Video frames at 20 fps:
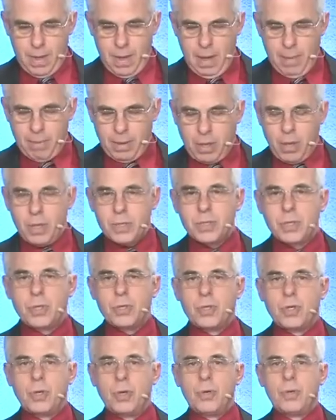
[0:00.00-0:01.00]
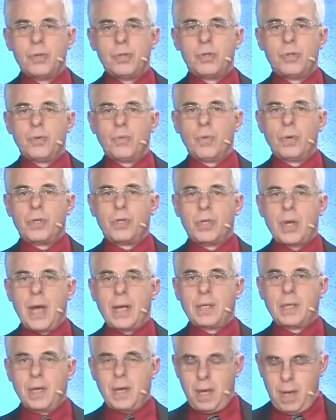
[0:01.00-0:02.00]
And because the Jews
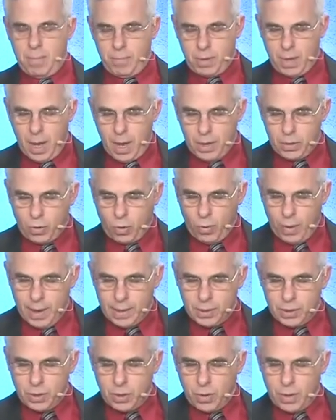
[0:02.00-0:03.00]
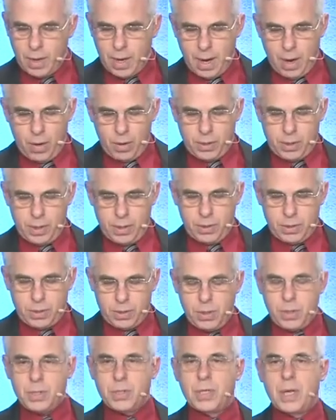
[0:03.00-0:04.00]
rejected him, God granted their inheritance
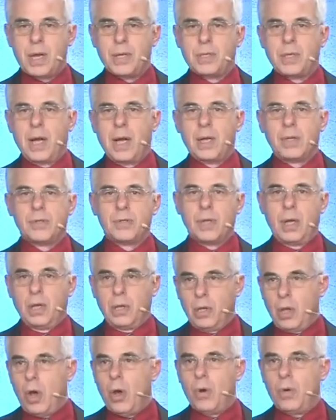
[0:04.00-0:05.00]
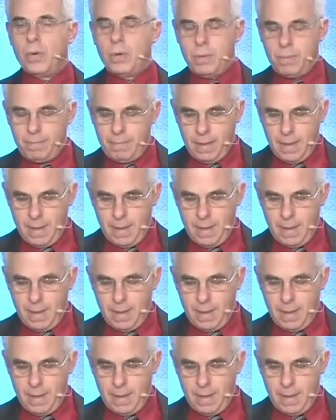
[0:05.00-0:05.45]
to the Gentiles alone.